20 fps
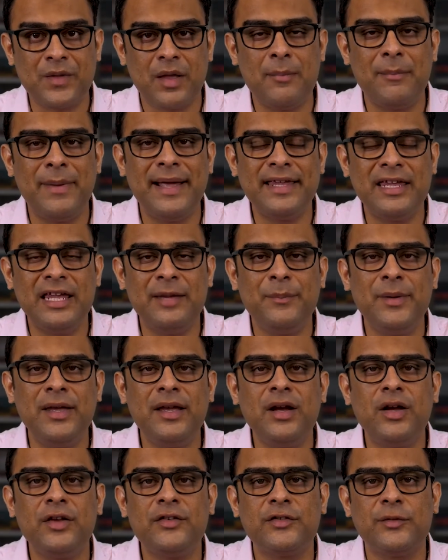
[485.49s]
by
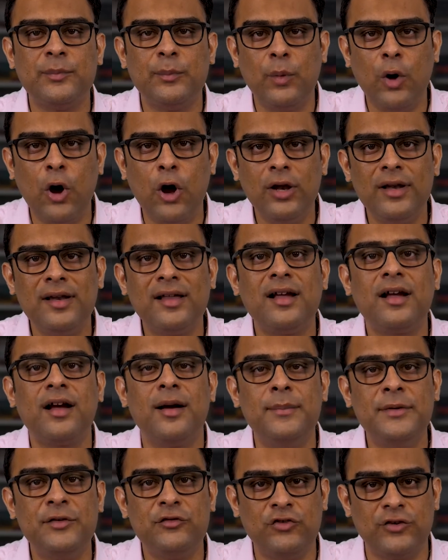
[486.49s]
keeping a small
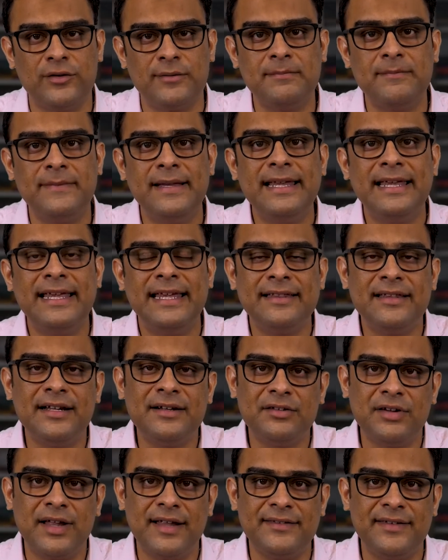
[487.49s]
commission in the
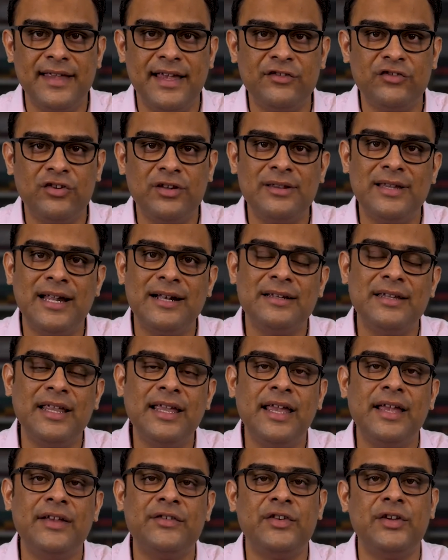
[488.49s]
transaction that they
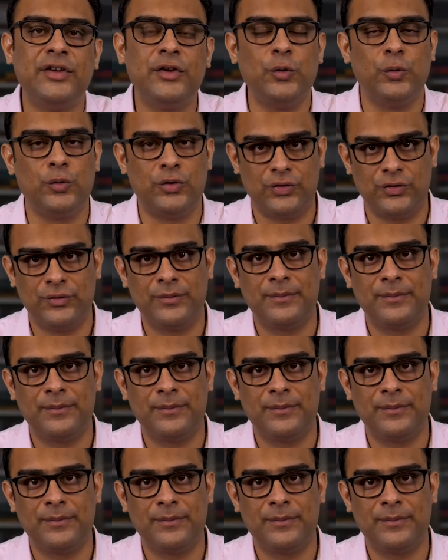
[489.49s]
execute.